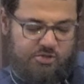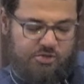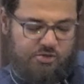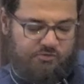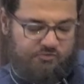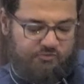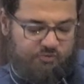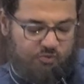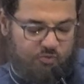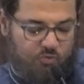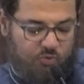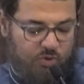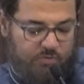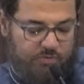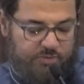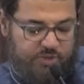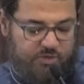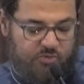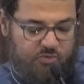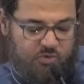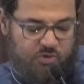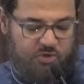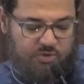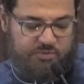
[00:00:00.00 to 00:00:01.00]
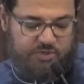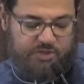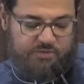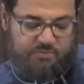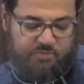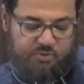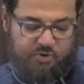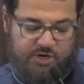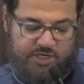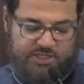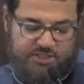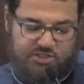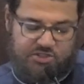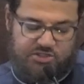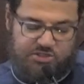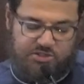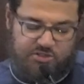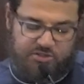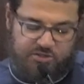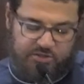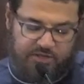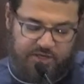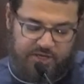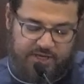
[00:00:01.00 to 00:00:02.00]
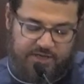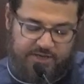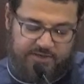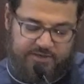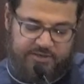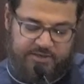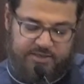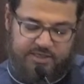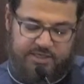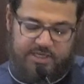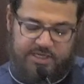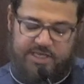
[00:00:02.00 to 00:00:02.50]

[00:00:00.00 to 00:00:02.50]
For women will be breast, lung,